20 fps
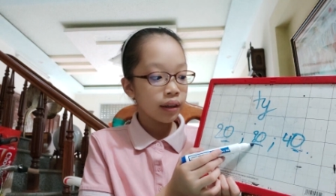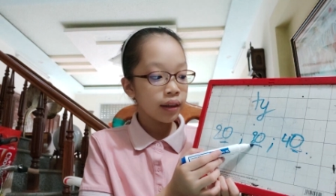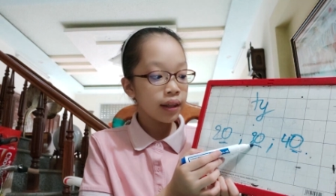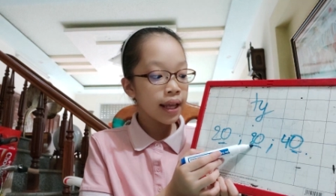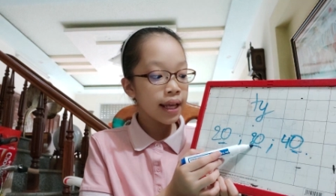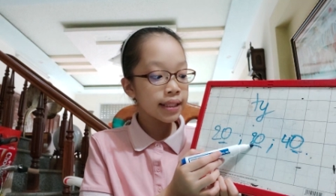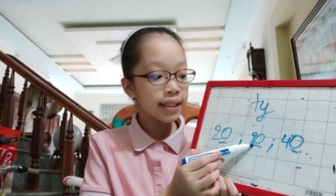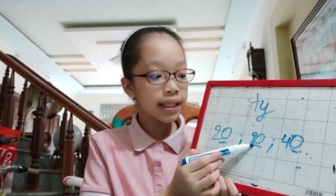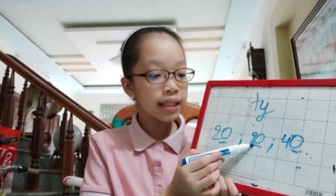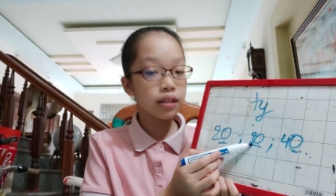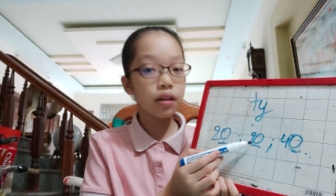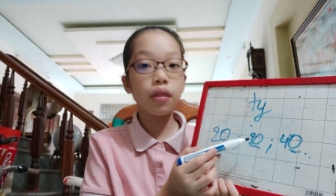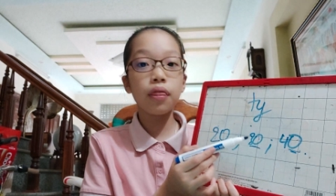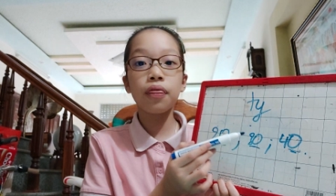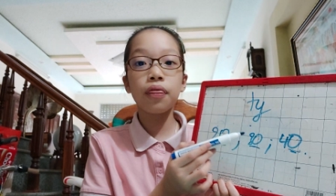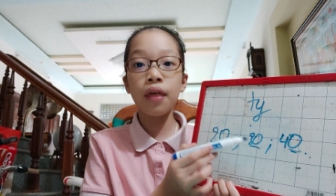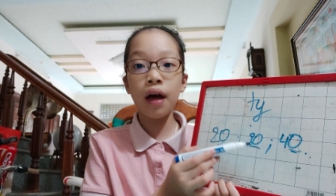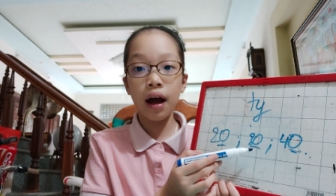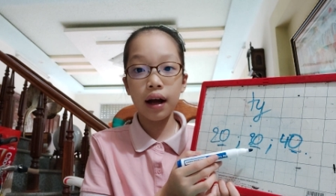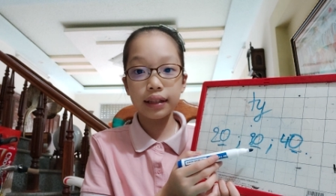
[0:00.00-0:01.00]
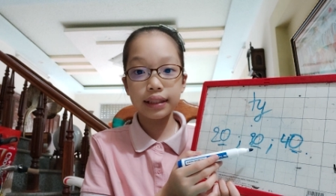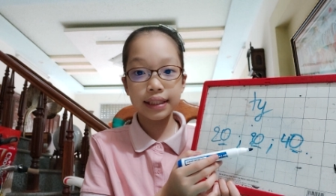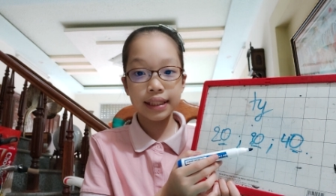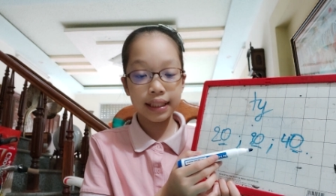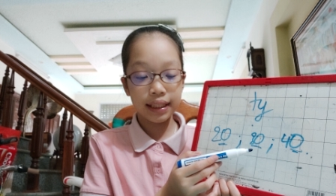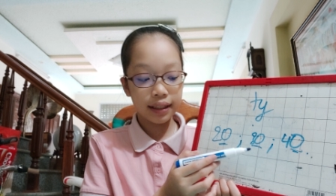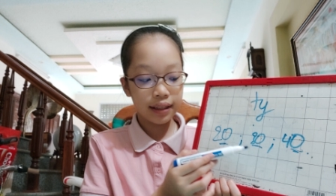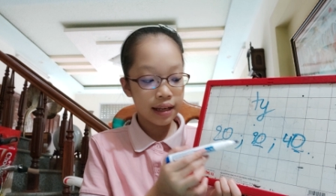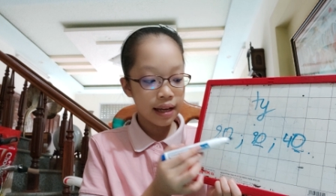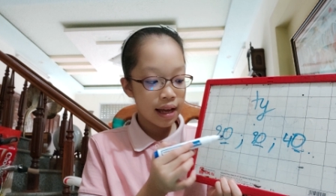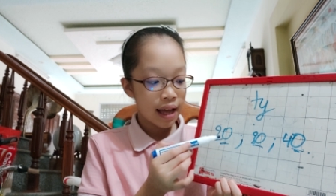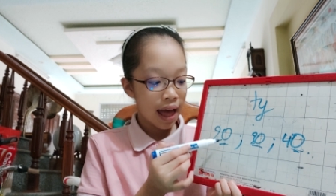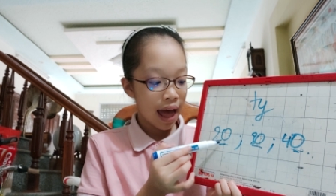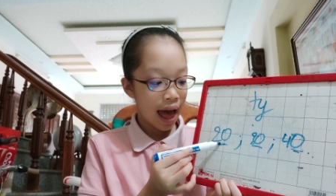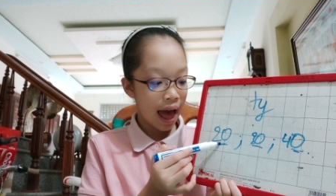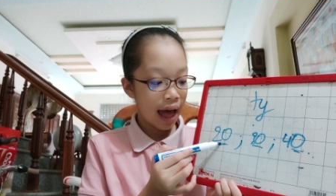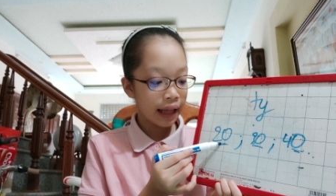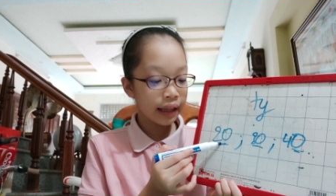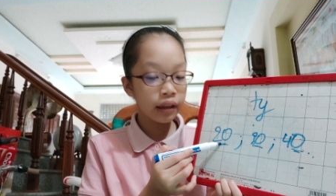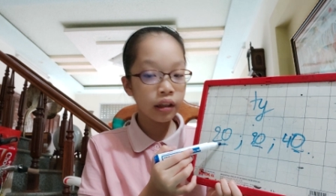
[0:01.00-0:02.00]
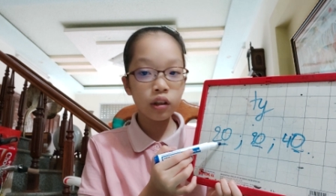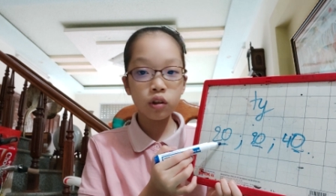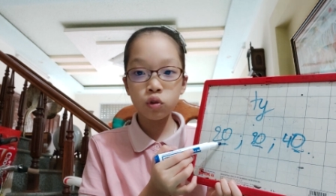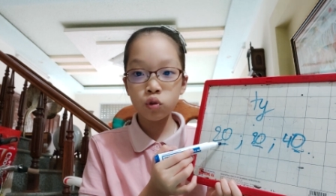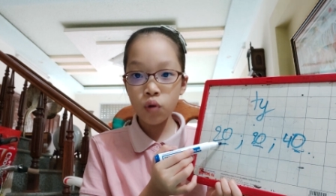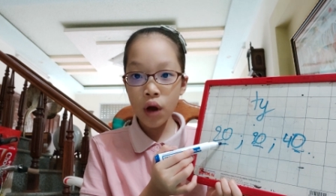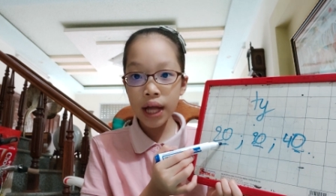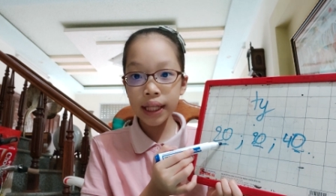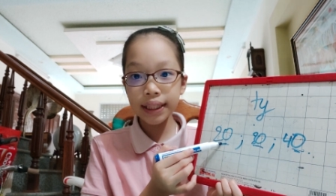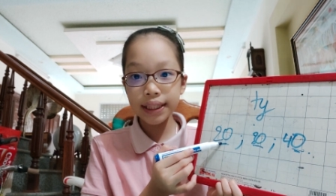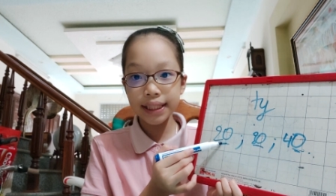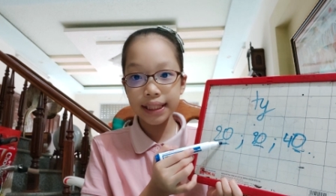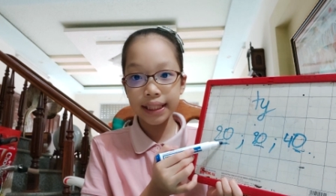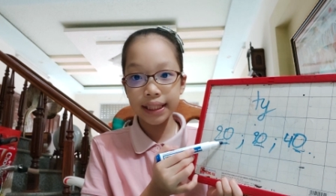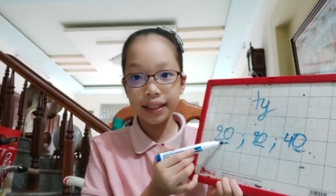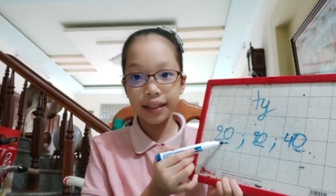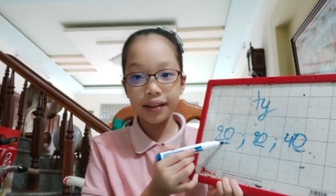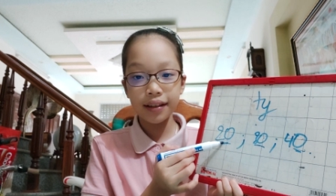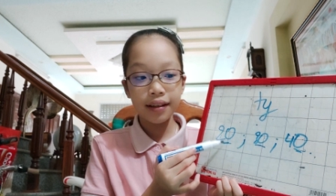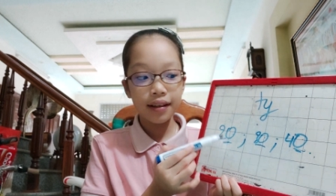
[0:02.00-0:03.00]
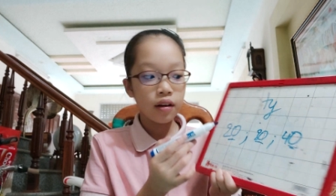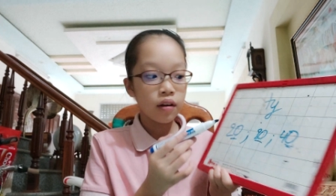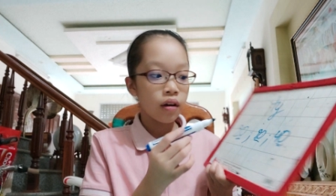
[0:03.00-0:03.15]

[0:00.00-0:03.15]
This is 30 and 20.